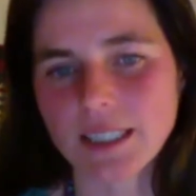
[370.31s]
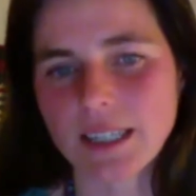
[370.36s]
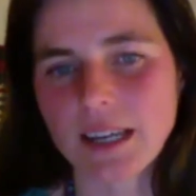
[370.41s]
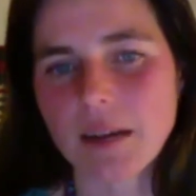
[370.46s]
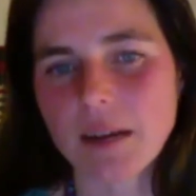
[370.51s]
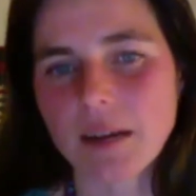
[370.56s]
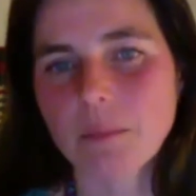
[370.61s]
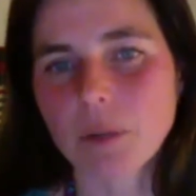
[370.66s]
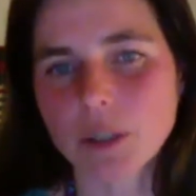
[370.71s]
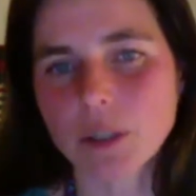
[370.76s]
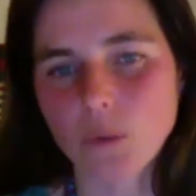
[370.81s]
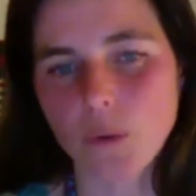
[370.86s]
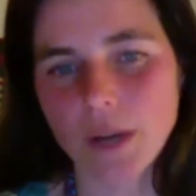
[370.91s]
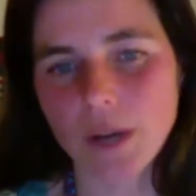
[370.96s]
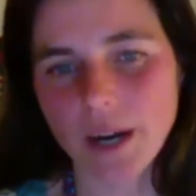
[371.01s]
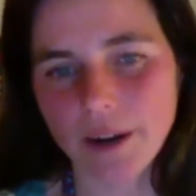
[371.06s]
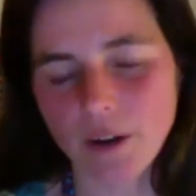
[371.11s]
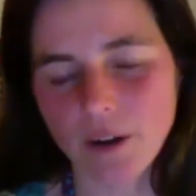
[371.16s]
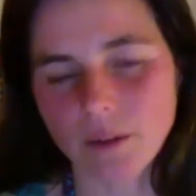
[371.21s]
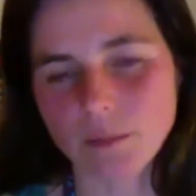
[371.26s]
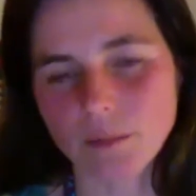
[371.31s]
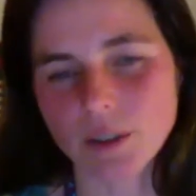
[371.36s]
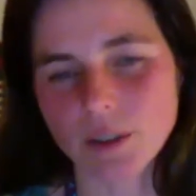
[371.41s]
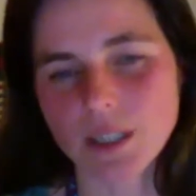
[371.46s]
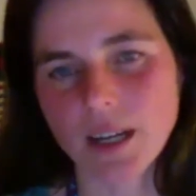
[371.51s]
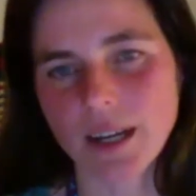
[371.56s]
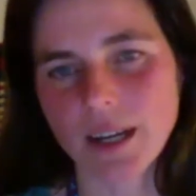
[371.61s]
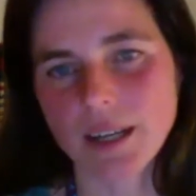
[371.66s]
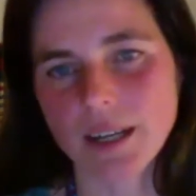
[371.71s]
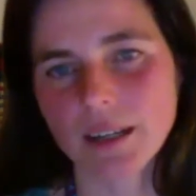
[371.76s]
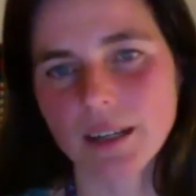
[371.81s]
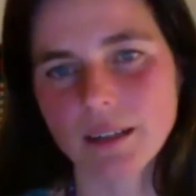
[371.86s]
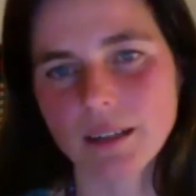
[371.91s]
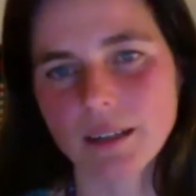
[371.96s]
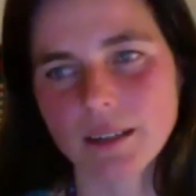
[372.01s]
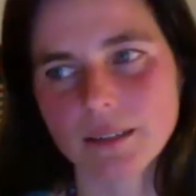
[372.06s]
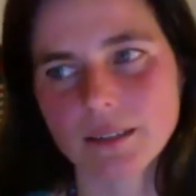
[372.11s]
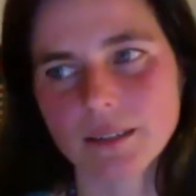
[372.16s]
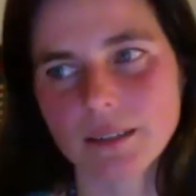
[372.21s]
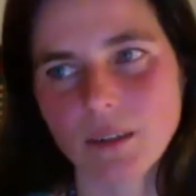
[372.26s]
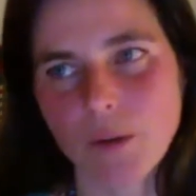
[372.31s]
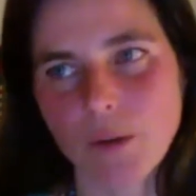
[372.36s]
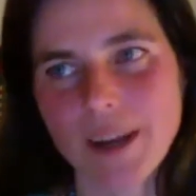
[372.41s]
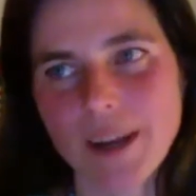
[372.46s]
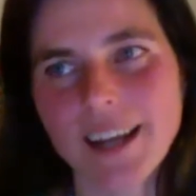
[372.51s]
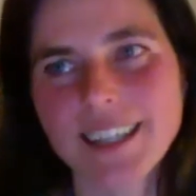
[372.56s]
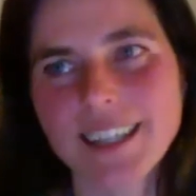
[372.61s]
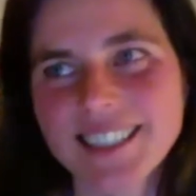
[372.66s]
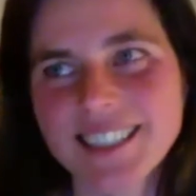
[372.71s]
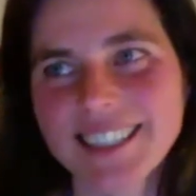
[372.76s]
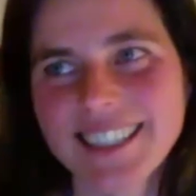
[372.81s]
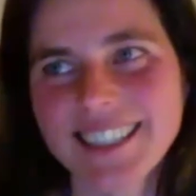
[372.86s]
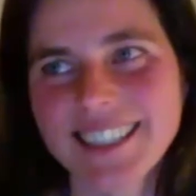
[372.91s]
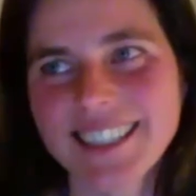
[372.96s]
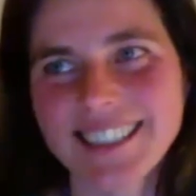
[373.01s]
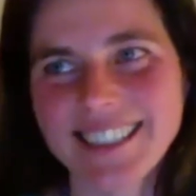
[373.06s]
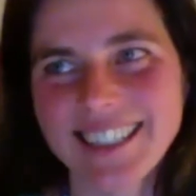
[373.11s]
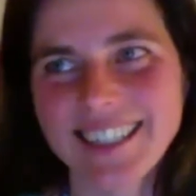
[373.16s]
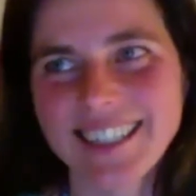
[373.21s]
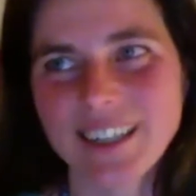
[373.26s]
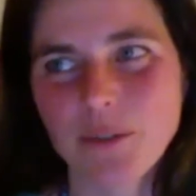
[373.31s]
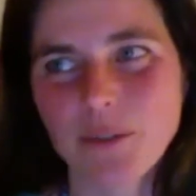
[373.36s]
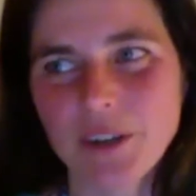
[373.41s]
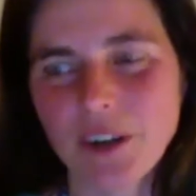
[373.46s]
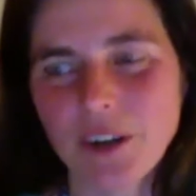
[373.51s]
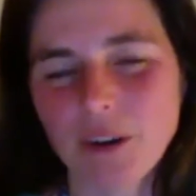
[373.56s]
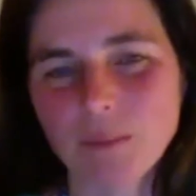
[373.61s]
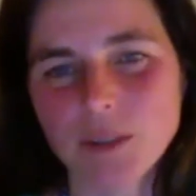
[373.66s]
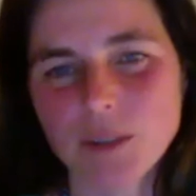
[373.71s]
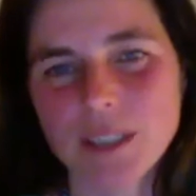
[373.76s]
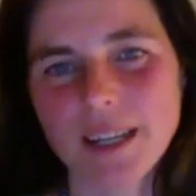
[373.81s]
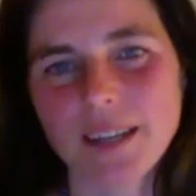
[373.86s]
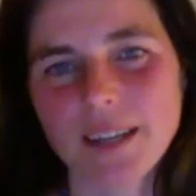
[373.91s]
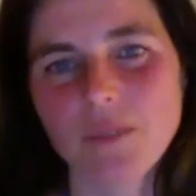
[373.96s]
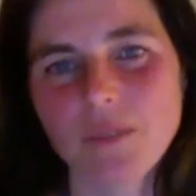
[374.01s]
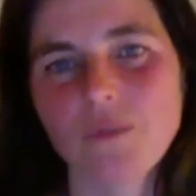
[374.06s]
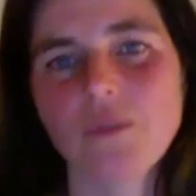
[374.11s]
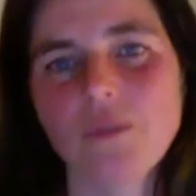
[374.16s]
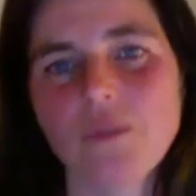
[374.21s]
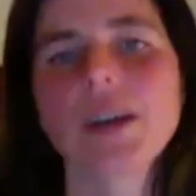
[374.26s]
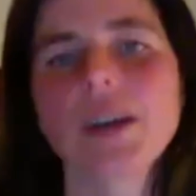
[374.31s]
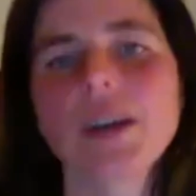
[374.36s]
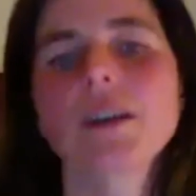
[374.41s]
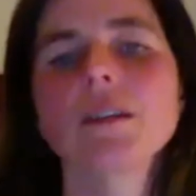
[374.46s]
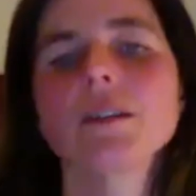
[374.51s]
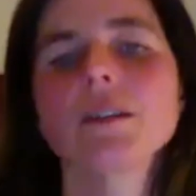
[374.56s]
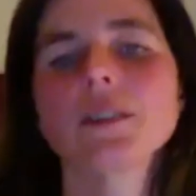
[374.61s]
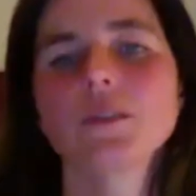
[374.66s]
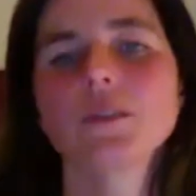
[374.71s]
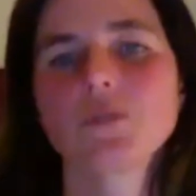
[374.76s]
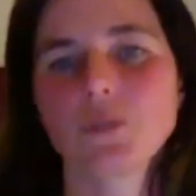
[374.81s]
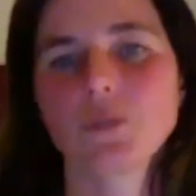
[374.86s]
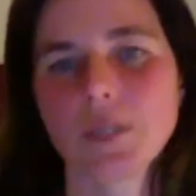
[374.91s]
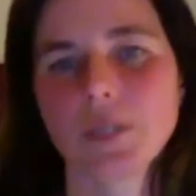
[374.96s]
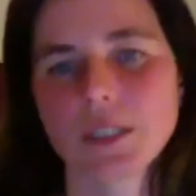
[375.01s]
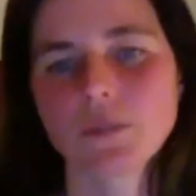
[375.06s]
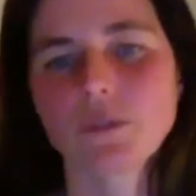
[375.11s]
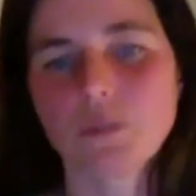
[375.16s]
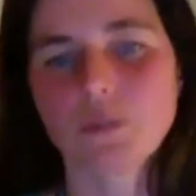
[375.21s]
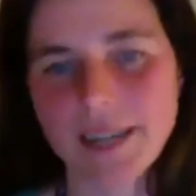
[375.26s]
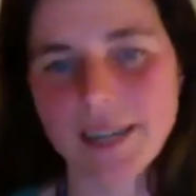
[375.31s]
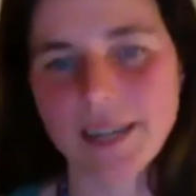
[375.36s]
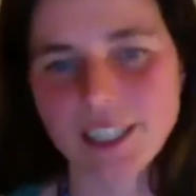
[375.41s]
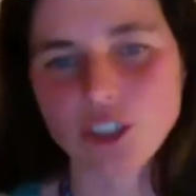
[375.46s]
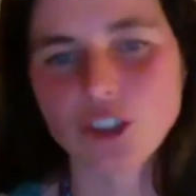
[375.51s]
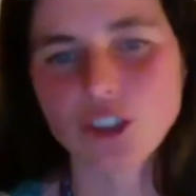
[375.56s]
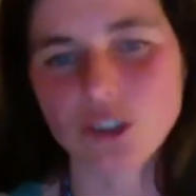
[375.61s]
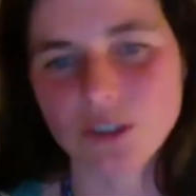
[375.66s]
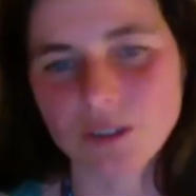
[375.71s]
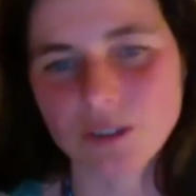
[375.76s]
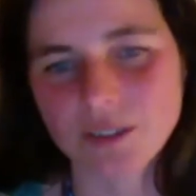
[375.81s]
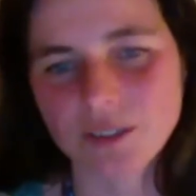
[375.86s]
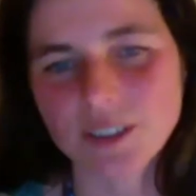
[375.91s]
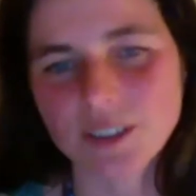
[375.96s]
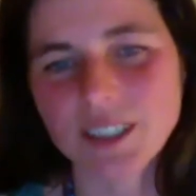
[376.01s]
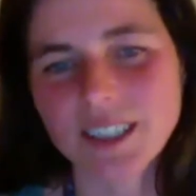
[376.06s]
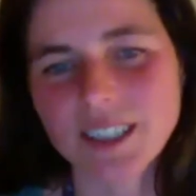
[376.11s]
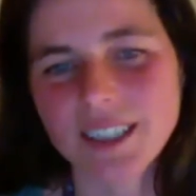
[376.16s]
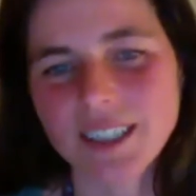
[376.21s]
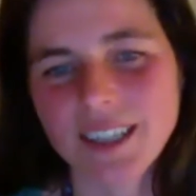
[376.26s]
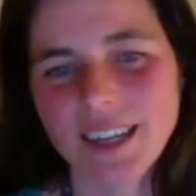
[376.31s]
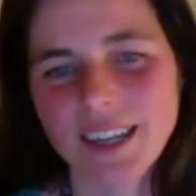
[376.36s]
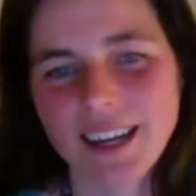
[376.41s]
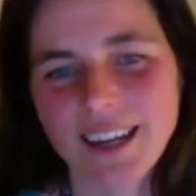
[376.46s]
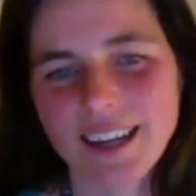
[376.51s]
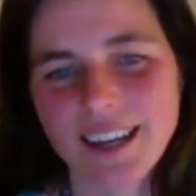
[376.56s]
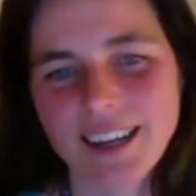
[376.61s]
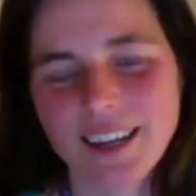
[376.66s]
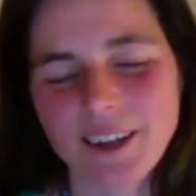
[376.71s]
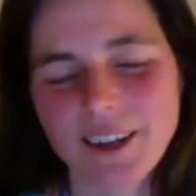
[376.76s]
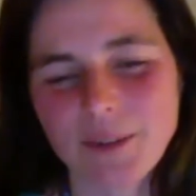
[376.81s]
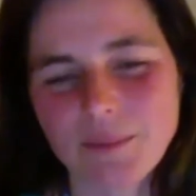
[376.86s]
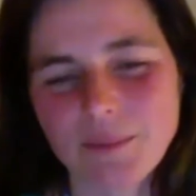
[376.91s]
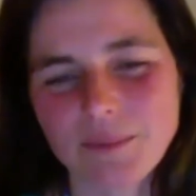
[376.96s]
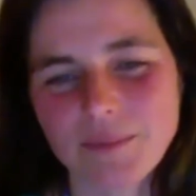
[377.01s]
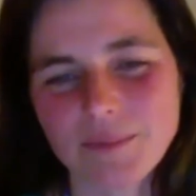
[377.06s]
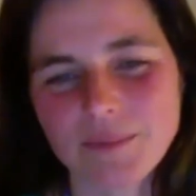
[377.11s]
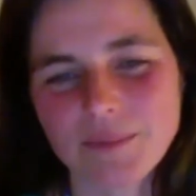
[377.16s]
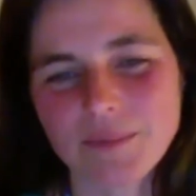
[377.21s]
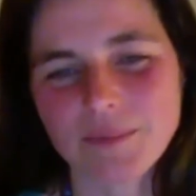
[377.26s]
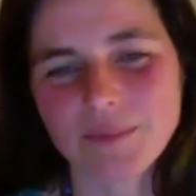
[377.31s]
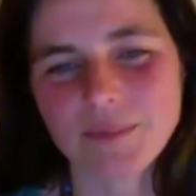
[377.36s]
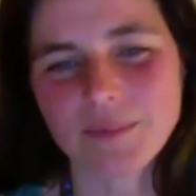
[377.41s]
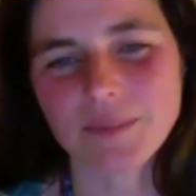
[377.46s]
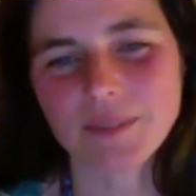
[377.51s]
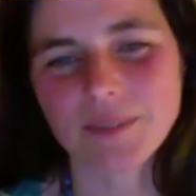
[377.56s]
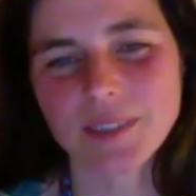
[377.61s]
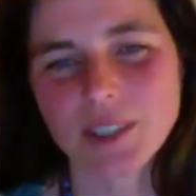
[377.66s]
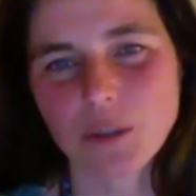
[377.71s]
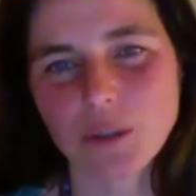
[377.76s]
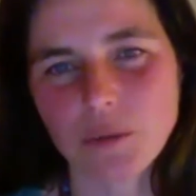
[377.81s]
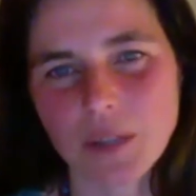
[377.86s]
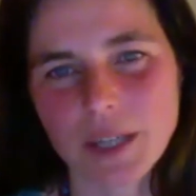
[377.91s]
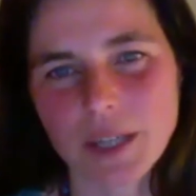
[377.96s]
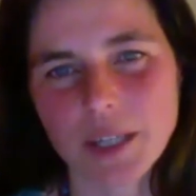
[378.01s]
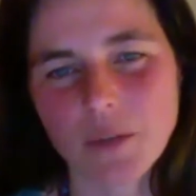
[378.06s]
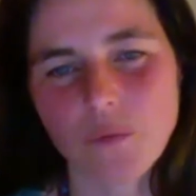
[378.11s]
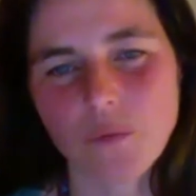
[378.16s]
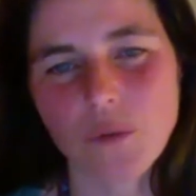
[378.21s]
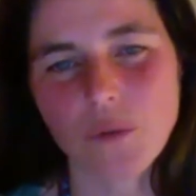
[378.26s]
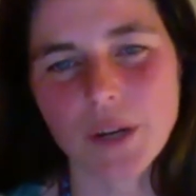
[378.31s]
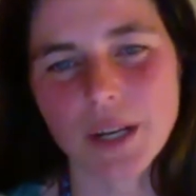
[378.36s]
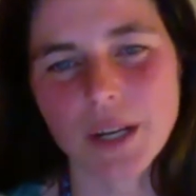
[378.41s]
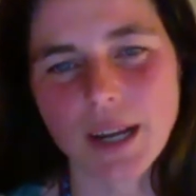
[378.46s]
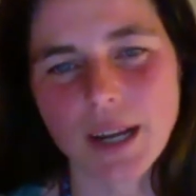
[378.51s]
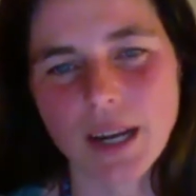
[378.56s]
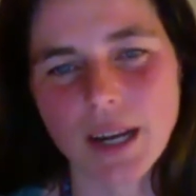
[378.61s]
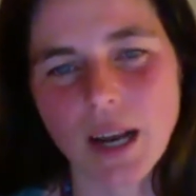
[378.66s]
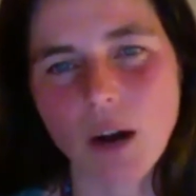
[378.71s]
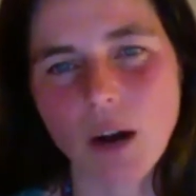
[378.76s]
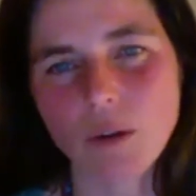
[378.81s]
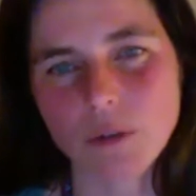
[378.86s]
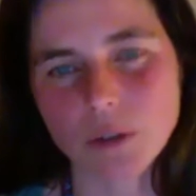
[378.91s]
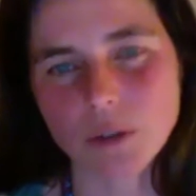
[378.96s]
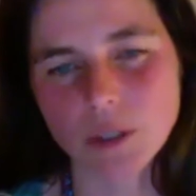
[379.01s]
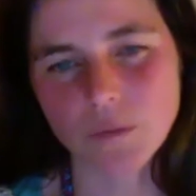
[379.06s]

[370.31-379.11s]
But we are almost like, the way I say it, we are almost like vehicles of transformation. So that if we allow those